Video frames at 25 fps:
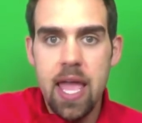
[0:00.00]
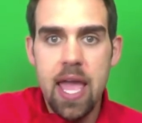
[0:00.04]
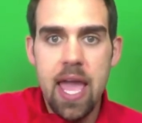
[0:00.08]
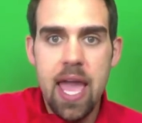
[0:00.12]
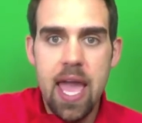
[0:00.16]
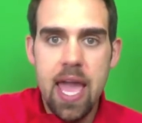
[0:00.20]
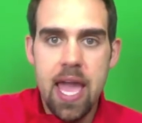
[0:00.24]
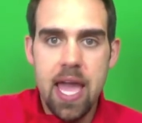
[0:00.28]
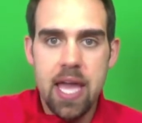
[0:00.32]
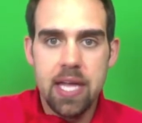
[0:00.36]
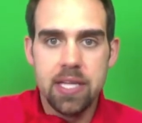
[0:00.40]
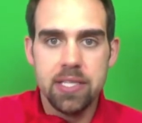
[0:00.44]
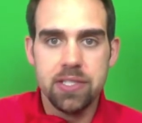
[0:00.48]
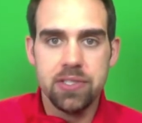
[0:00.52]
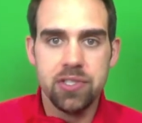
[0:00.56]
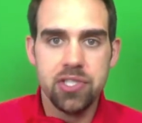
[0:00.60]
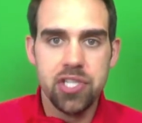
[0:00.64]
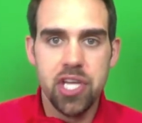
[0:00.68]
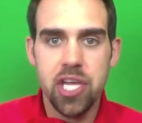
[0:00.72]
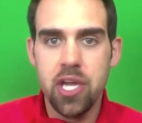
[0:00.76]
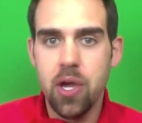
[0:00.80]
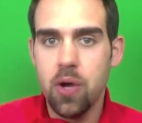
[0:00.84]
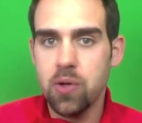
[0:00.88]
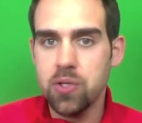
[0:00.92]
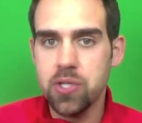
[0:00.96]
and
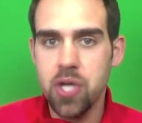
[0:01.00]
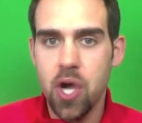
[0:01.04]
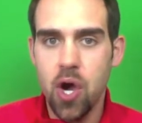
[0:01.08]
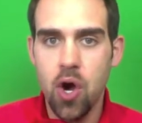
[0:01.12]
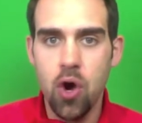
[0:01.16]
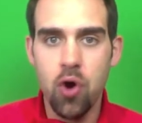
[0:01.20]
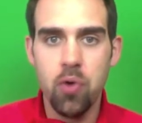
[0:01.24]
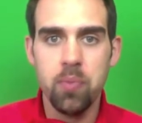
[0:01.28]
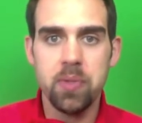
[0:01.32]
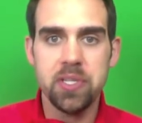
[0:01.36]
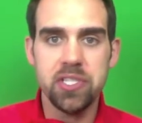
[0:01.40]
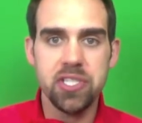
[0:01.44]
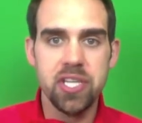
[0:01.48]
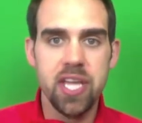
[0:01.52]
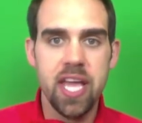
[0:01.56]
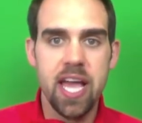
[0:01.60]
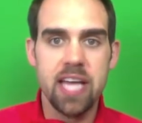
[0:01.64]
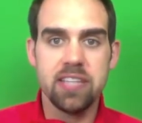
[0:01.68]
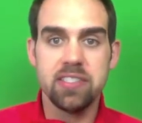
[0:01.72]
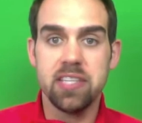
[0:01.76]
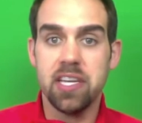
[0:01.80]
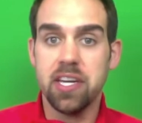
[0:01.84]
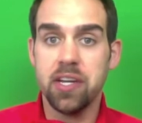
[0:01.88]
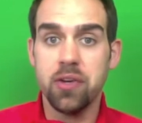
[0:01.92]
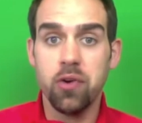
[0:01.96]
she goes home and she
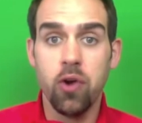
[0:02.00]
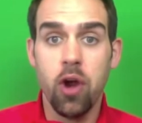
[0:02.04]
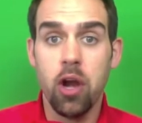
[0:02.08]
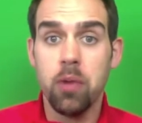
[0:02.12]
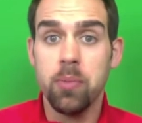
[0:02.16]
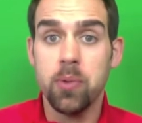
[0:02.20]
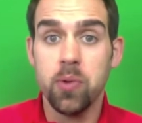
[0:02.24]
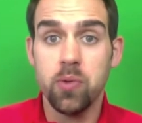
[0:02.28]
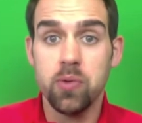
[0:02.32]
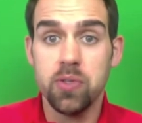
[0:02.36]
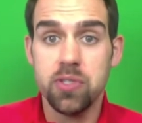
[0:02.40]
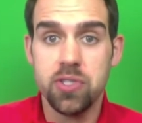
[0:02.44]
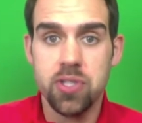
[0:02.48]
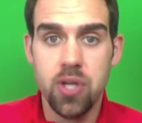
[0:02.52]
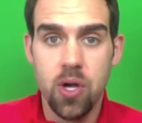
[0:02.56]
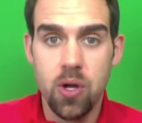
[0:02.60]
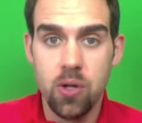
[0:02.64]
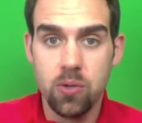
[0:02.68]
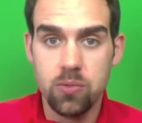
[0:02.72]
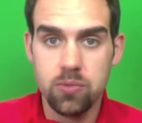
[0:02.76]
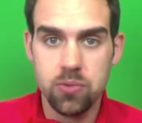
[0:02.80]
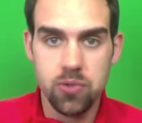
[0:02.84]
has an incredible result,